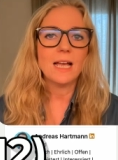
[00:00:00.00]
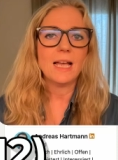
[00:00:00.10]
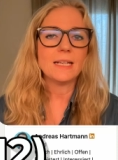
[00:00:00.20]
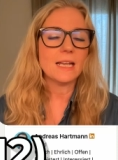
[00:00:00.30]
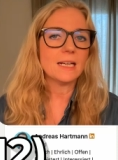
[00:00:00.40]

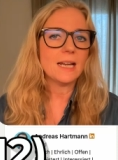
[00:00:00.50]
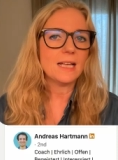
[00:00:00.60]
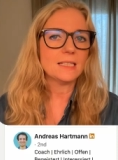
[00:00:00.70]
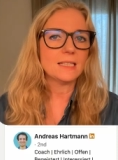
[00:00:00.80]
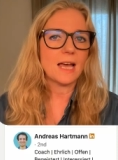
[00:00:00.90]
And
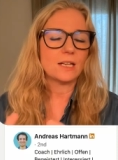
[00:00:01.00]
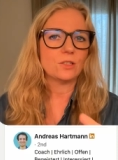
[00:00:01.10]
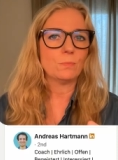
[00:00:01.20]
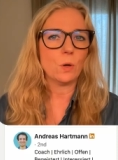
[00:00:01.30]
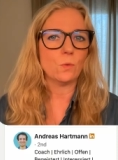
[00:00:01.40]
unless
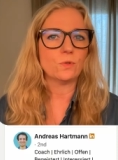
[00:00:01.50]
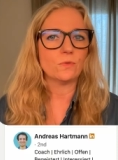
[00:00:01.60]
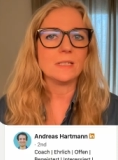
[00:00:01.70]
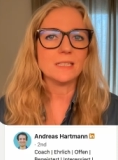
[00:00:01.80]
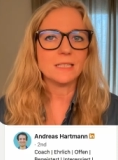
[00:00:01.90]
that
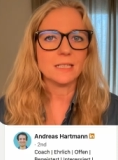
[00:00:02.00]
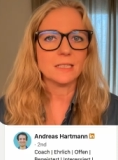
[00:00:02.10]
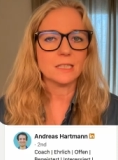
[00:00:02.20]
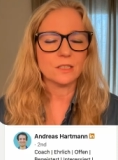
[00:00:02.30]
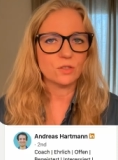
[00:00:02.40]
post really
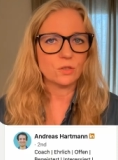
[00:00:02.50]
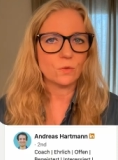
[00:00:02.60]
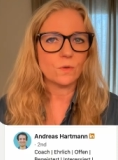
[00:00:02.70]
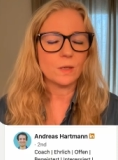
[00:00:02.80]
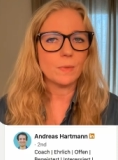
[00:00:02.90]
tells the
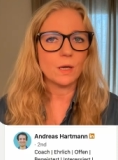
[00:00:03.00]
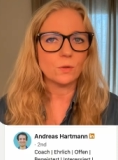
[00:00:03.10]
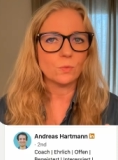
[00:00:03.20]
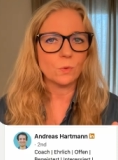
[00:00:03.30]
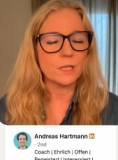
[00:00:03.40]
story
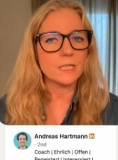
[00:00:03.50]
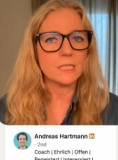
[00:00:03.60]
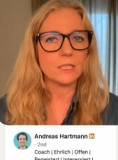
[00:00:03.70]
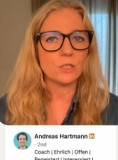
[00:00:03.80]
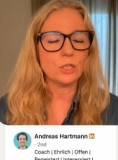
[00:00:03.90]
about what it
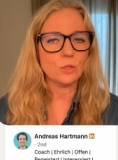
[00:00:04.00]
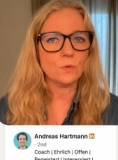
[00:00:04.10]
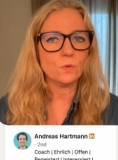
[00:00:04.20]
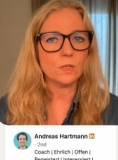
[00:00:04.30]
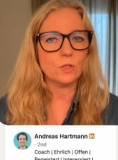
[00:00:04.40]
is that you
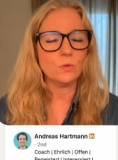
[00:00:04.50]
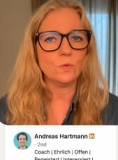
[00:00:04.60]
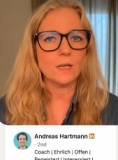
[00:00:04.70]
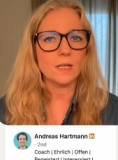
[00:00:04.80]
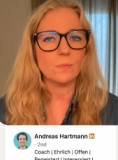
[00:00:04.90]
do and
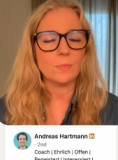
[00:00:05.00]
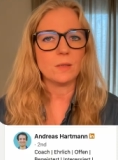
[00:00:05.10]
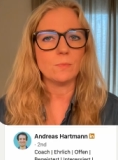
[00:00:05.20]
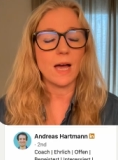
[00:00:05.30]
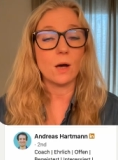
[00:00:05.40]
who you help
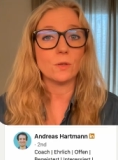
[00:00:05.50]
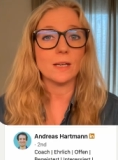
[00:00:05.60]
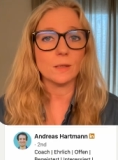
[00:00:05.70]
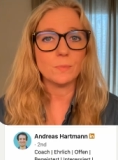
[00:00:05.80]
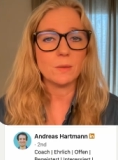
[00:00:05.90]
people, how
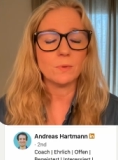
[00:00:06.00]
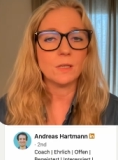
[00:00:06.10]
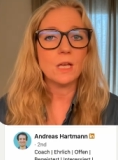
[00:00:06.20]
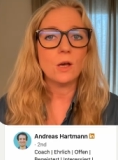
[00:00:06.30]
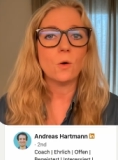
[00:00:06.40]
you help
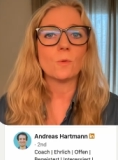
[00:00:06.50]
people,